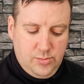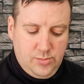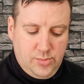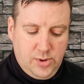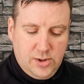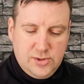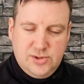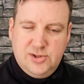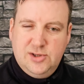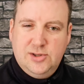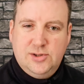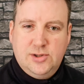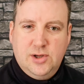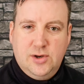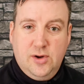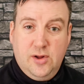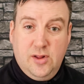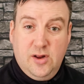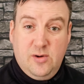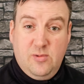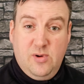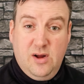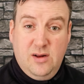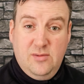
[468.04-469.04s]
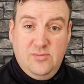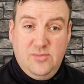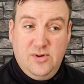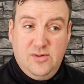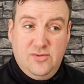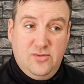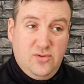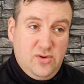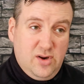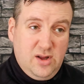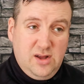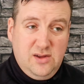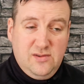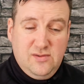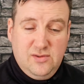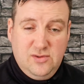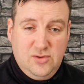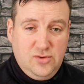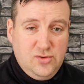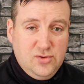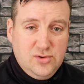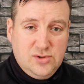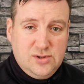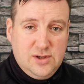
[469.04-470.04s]
purchase another one before I
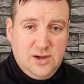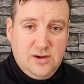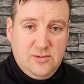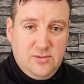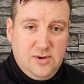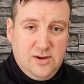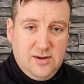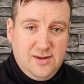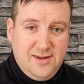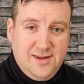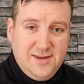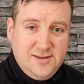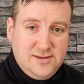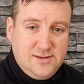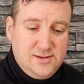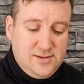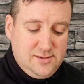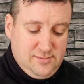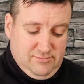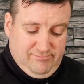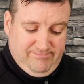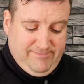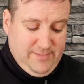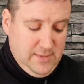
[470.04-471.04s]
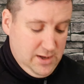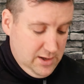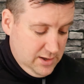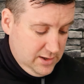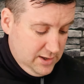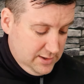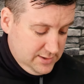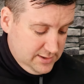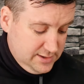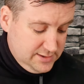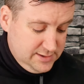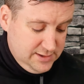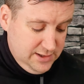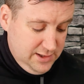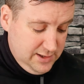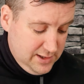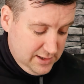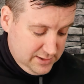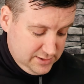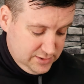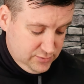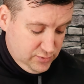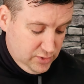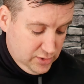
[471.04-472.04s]
even use that one, because as I say,
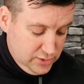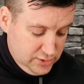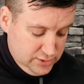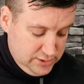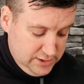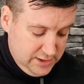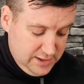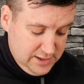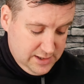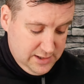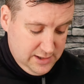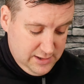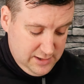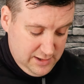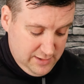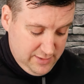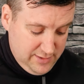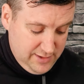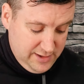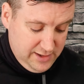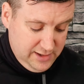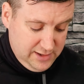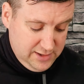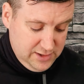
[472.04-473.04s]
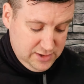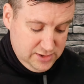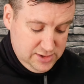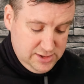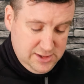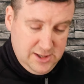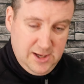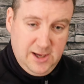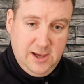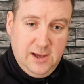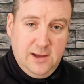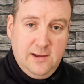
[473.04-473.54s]
this rucksack I think is